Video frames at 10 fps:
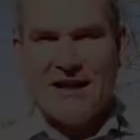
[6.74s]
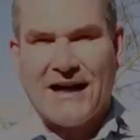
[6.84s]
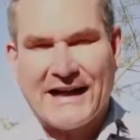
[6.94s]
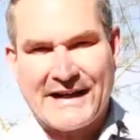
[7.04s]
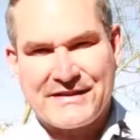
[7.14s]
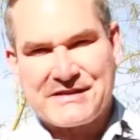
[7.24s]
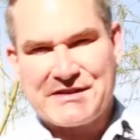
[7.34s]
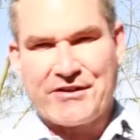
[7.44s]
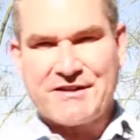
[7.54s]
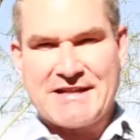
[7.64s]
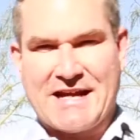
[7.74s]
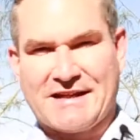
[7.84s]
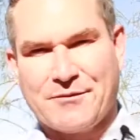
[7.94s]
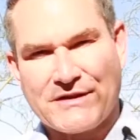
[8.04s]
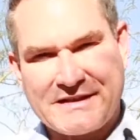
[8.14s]
Hi, this is Darren
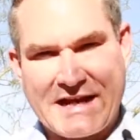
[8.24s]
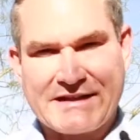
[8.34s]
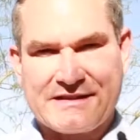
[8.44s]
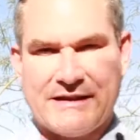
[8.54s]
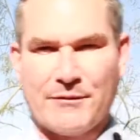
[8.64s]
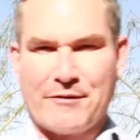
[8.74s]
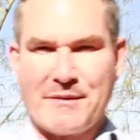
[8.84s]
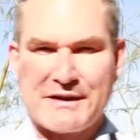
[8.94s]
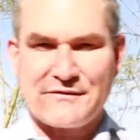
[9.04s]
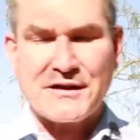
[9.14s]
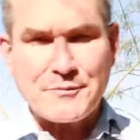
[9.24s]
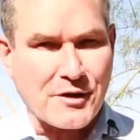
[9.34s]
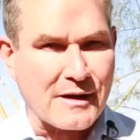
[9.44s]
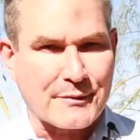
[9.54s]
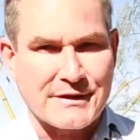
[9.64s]
Tackett with the Tackett team at RE/MAX Fine
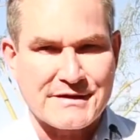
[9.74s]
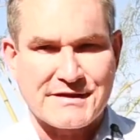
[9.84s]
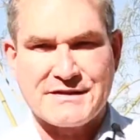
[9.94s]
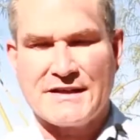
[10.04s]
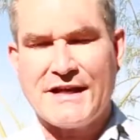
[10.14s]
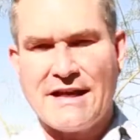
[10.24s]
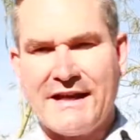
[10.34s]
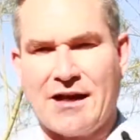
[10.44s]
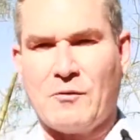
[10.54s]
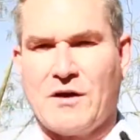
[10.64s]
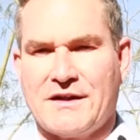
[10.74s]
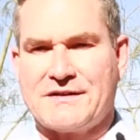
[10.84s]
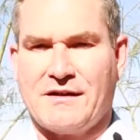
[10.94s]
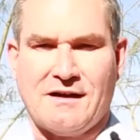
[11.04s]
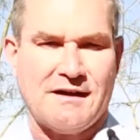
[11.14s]
Properties, and today I want to
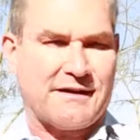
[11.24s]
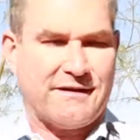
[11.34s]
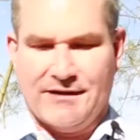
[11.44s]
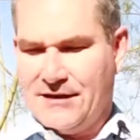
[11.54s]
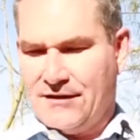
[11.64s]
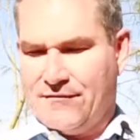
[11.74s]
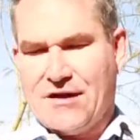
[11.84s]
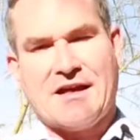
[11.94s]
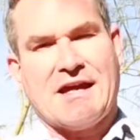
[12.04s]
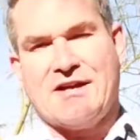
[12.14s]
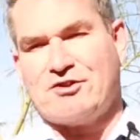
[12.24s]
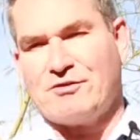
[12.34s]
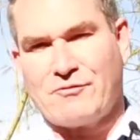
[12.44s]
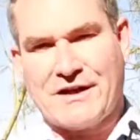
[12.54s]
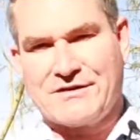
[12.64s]
talk
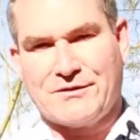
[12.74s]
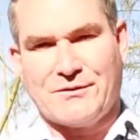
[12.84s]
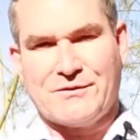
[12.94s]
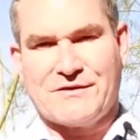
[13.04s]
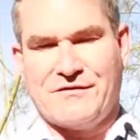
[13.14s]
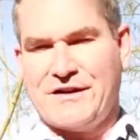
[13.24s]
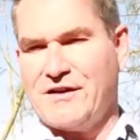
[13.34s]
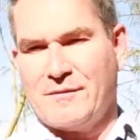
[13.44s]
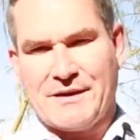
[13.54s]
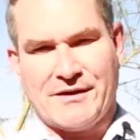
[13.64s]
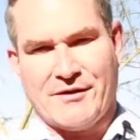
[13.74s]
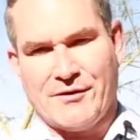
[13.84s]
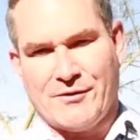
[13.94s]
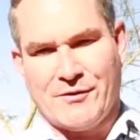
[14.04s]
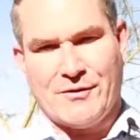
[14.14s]
vacation rentals,
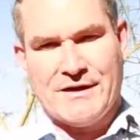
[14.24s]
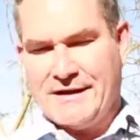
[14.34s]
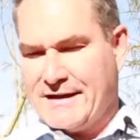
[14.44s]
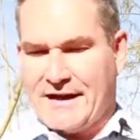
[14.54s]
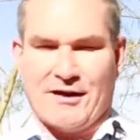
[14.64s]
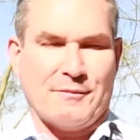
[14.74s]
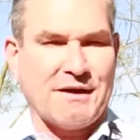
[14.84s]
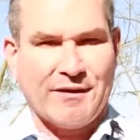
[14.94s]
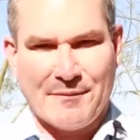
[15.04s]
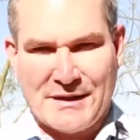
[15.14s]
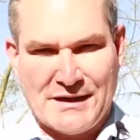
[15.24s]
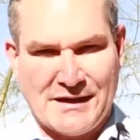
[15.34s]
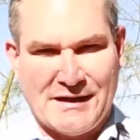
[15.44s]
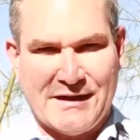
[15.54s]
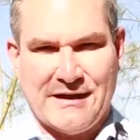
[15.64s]
VRBO,
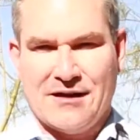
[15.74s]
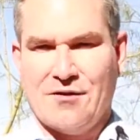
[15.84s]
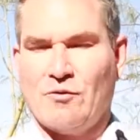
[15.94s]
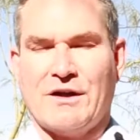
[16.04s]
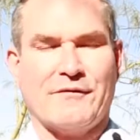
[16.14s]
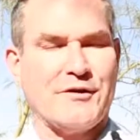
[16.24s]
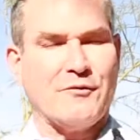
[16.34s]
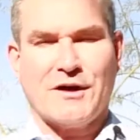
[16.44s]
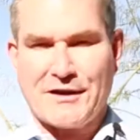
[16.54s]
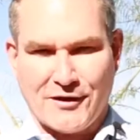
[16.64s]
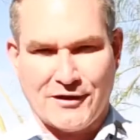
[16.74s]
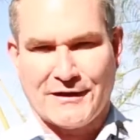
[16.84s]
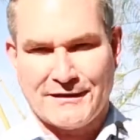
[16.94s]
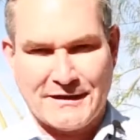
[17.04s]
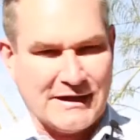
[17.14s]
Airbnb, whatever you want to call
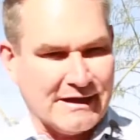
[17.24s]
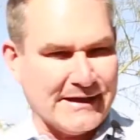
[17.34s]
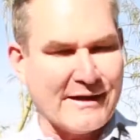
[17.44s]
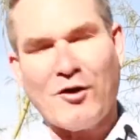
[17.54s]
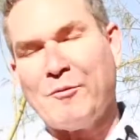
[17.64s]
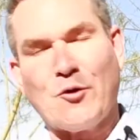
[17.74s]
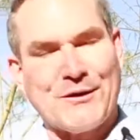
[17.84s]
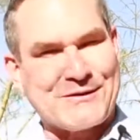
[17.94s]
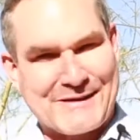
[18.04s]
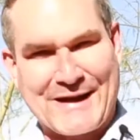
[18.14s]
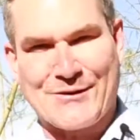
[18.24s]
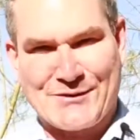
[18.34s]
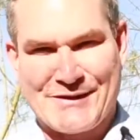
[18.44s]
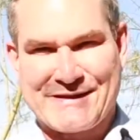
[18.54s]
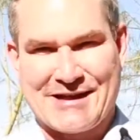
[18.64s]
it. It all boils down
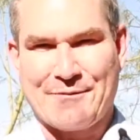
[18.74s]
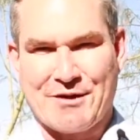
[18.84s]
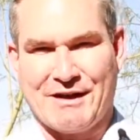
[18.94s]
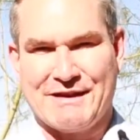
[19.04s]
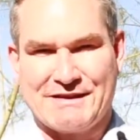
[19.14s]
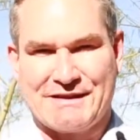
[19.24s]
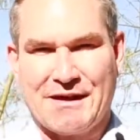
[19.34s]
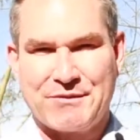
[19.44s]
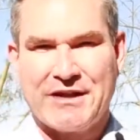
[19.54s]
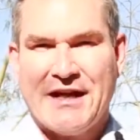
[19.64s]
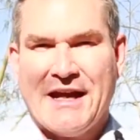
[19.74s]
to the same concept.